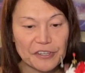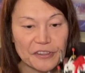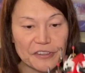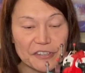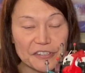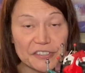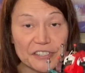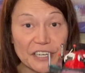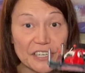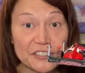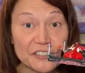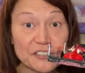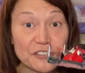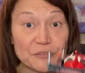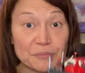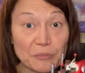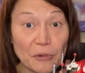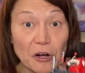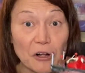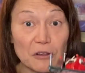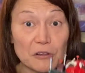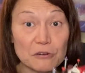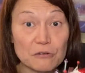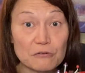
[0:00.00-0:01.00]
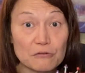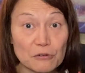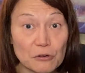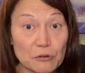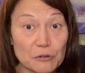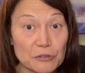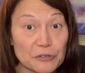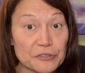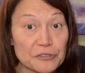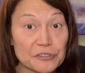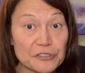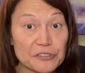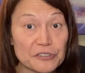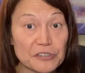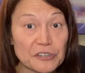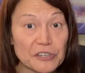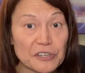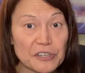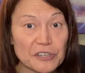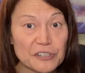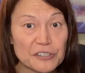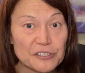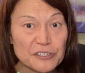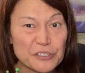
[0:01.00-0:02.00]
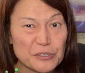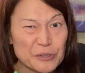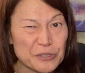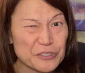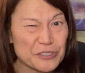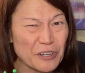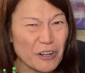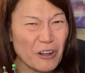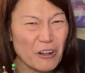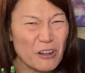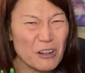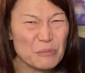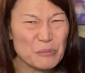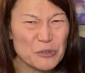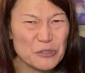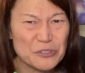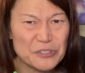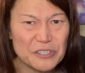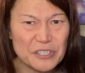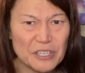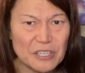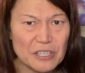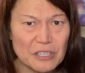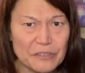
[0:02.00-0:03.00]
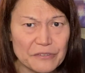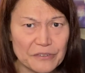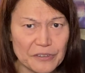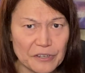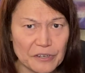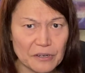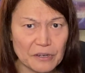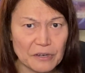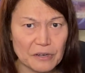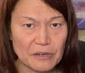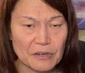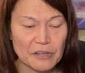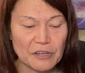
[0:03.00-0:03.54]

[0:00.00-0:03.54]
this has smaller rollers, so it's almost even.